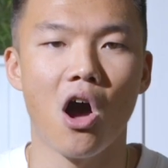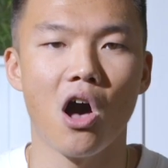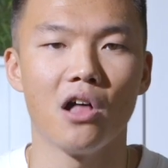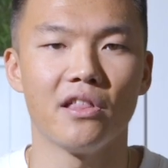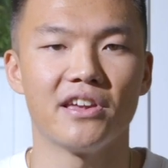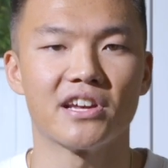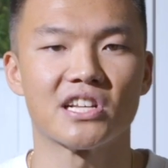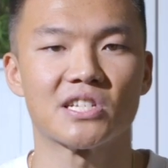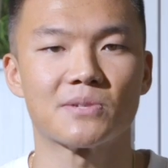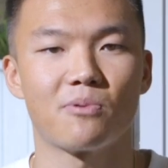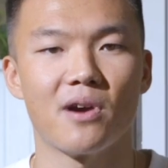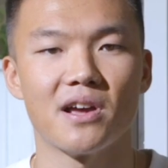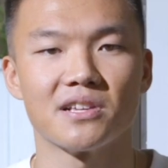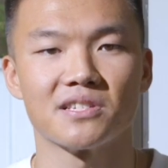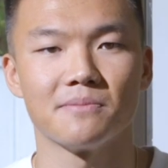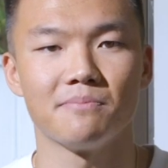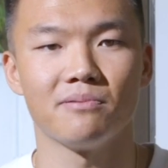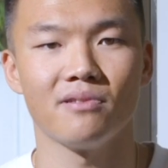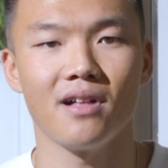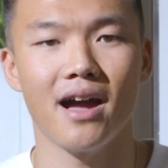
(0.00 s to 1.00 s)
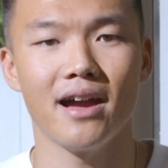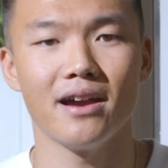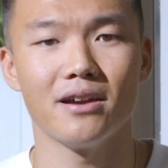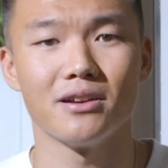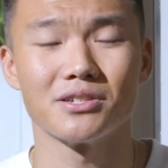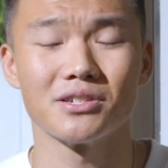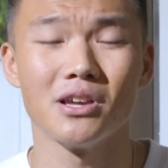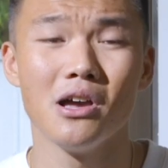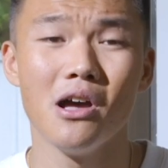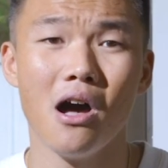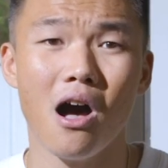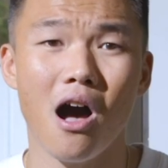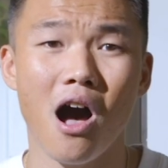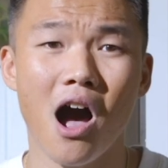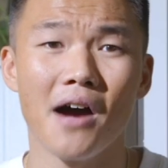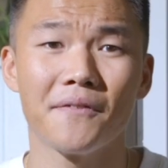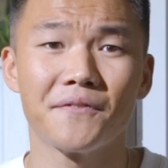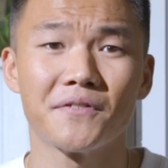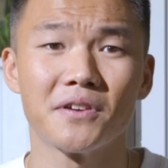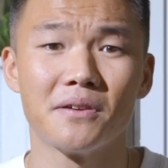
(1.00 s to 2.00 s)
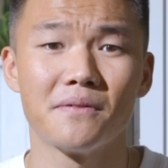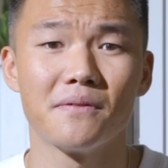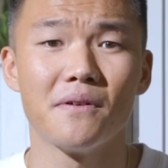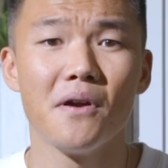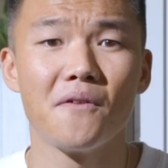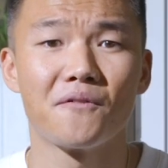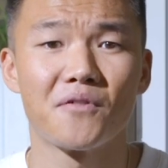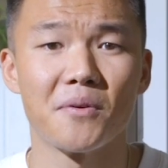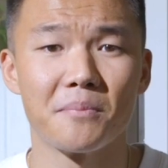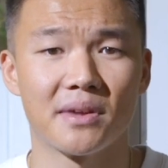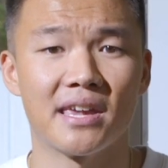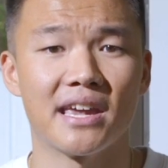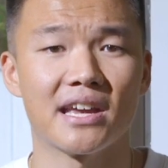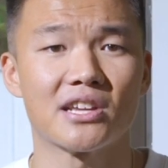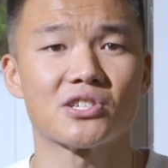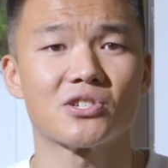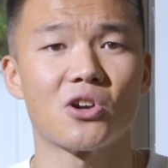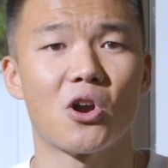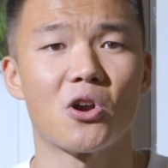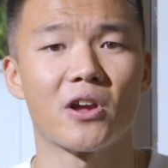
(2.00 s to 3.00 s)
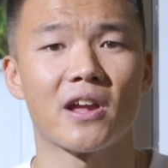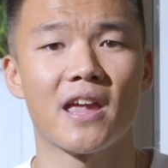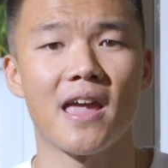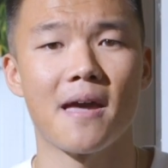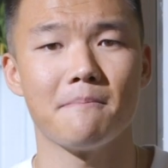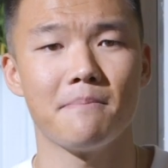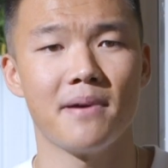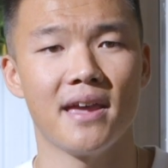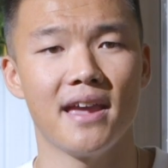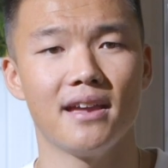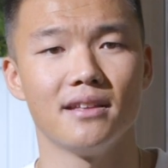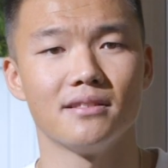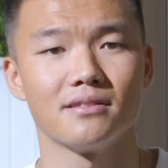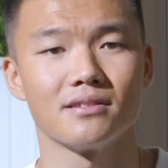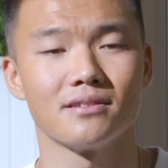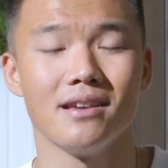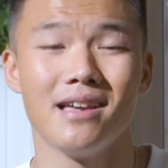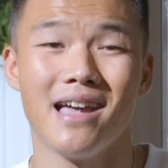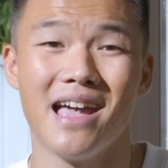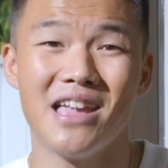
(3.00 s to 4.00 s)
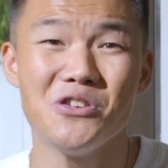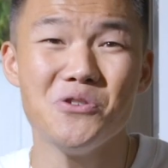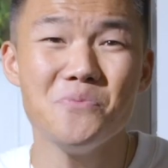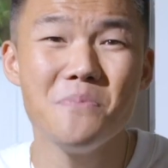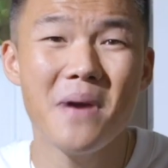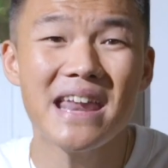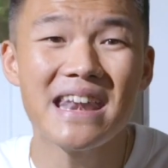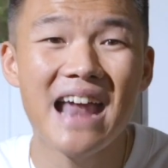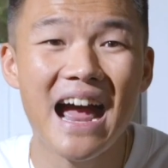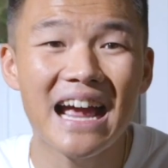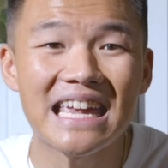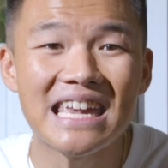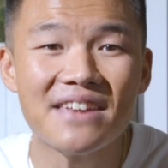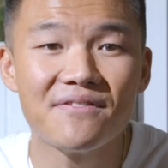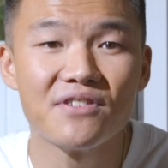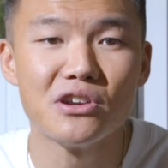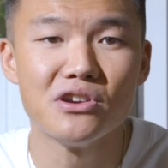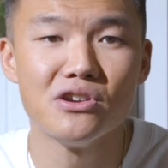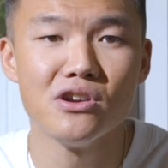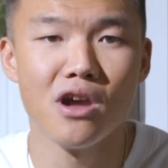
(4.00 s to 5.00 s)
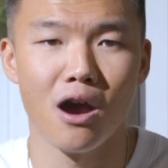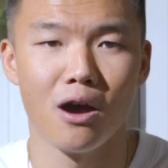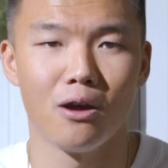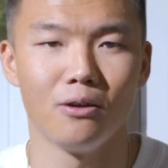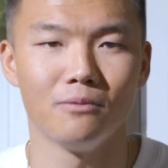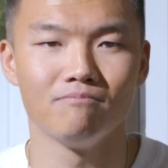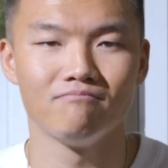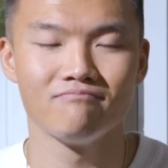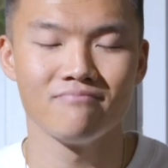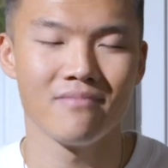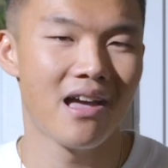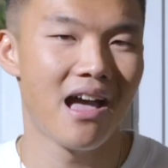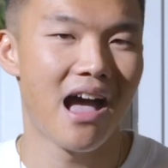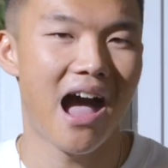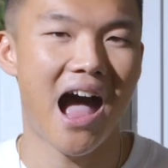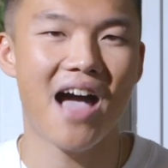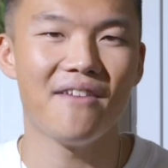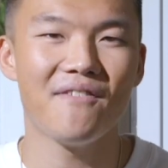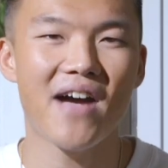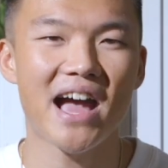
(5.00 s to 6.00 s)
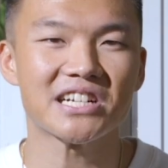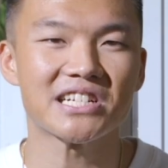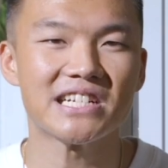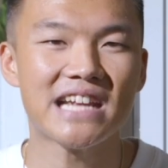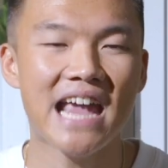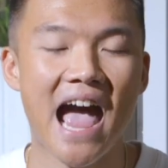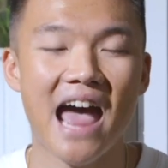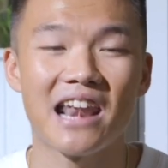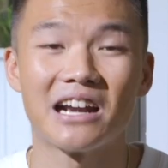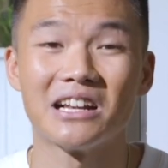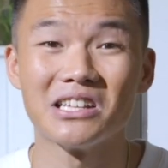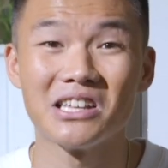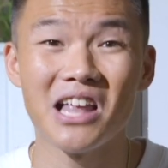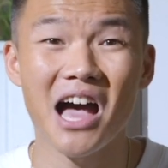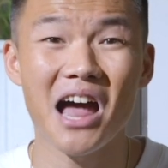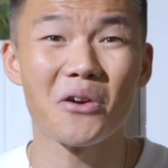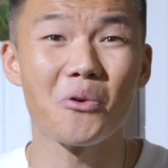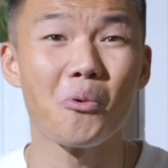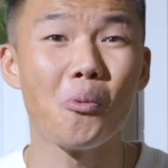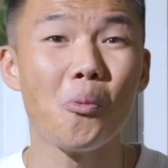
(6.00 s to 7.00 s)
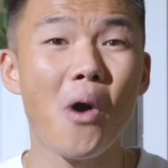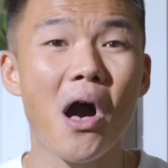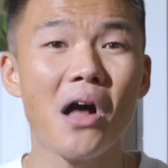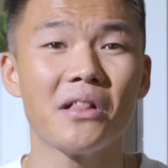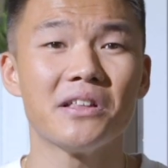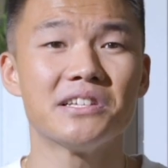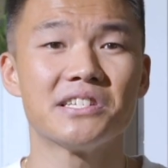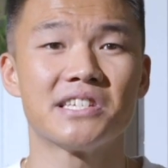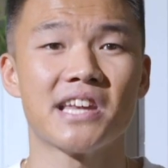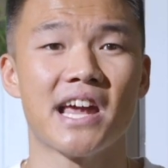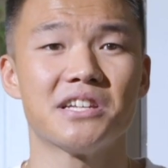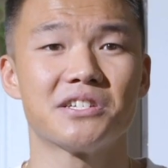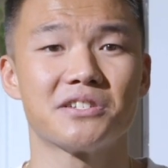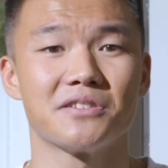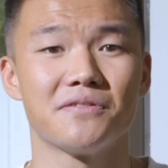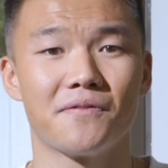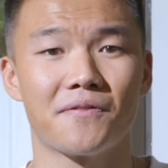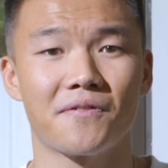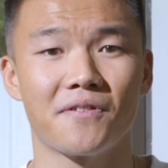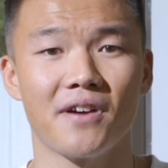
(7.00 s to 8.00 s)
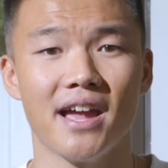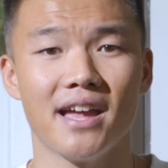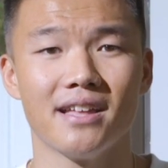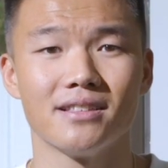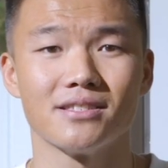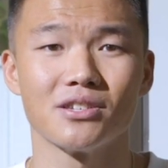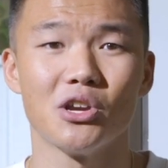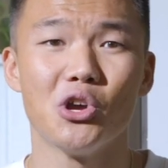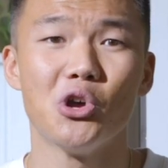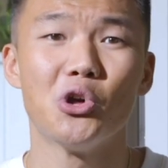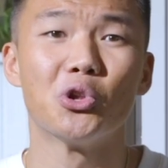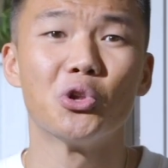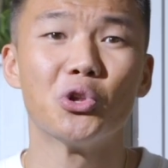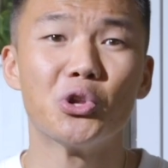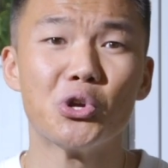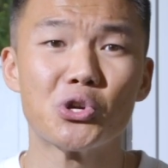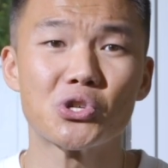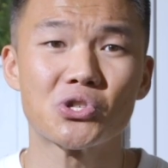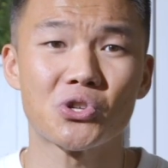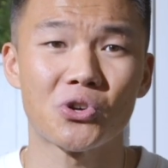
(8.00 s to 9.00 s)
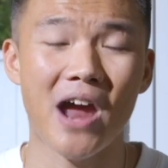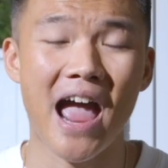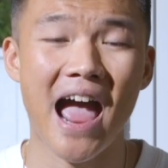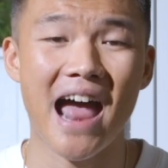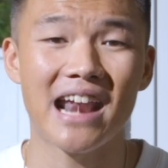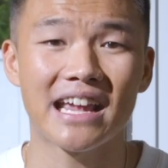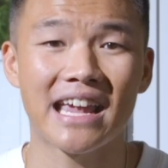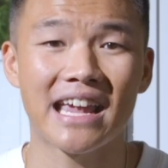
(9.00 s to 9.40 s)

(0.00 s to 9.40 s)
AliExpress suppliers, often from Kickstarter campaigns. And you may not even know. I've actually had a lot of well-intentioned friends lose their ad